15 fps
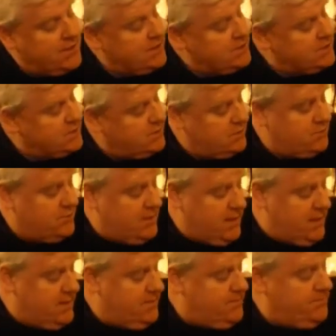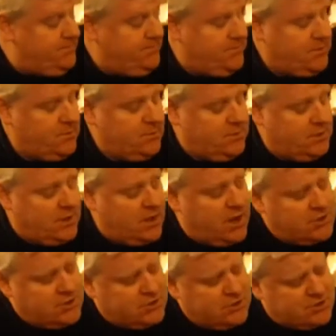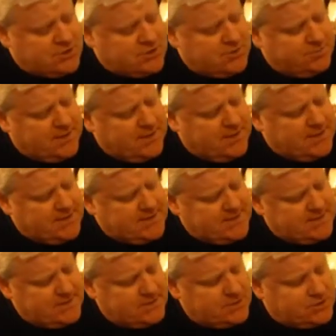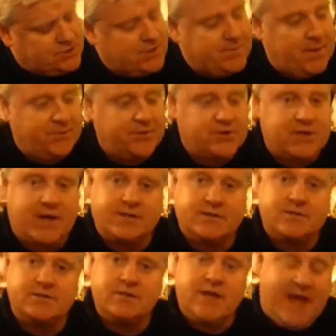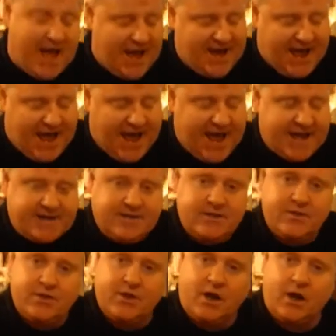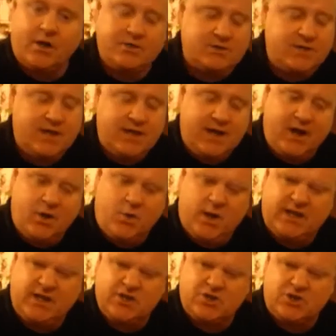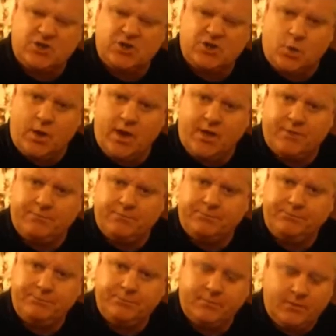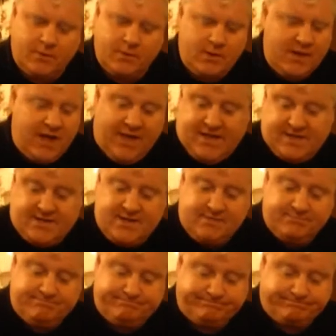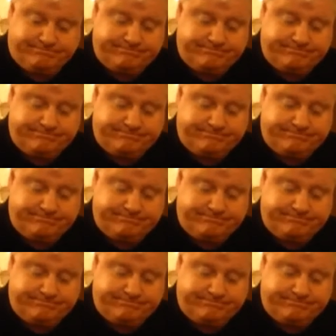These 3 with the cards, you just simply strip out the jacks and add the cards and quickly sort of square them, and that's it.